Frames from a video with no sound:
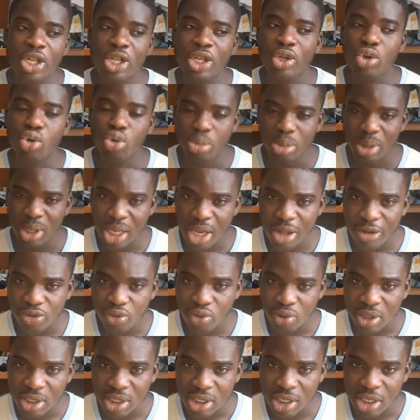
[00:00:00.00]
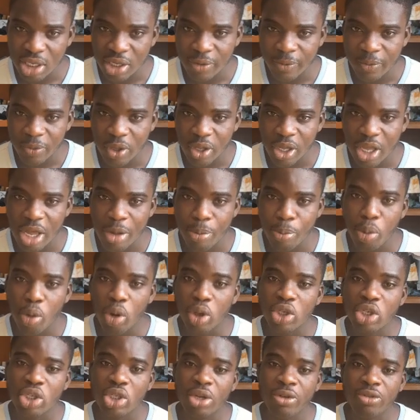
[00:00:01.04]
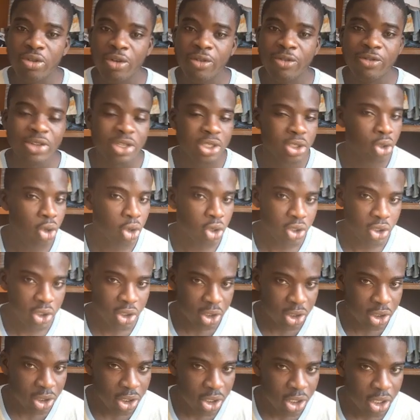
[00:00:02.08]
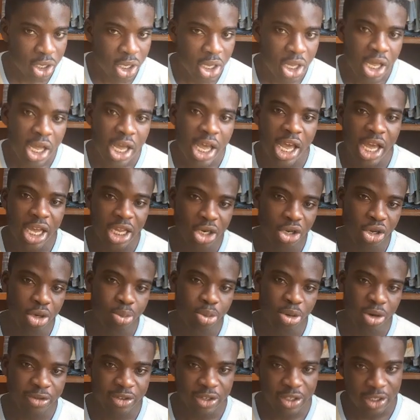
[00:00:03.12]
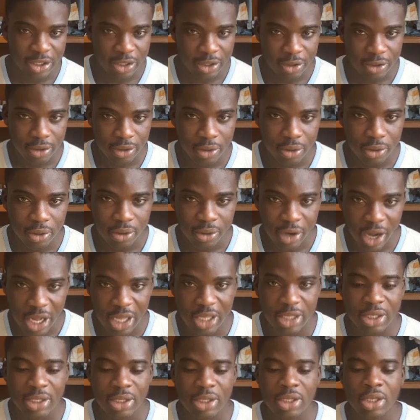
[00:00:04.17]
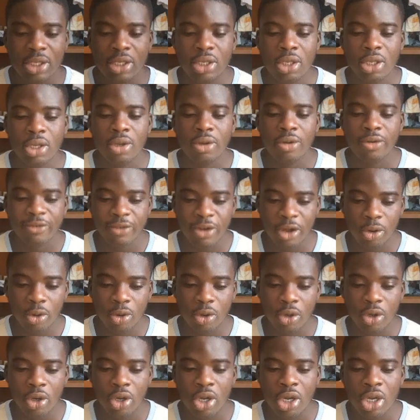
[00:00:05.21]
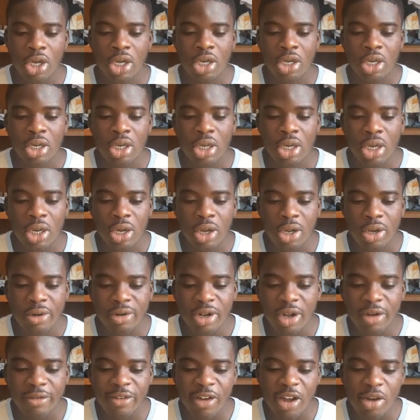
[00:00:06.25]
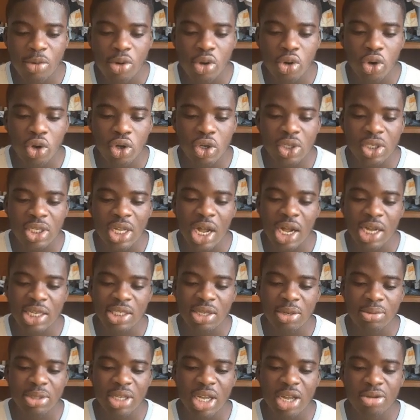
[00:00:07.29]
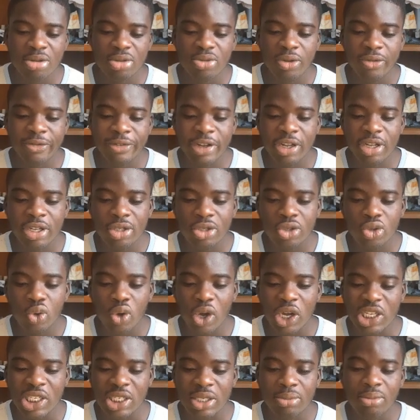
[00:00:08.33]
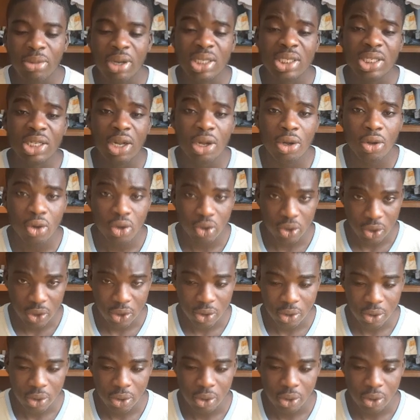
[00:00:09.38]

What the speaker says: you'll be left with portions of your fixed cost and your profits, right? Very well. Now, variable costs are sometimes referred to as marginal costs,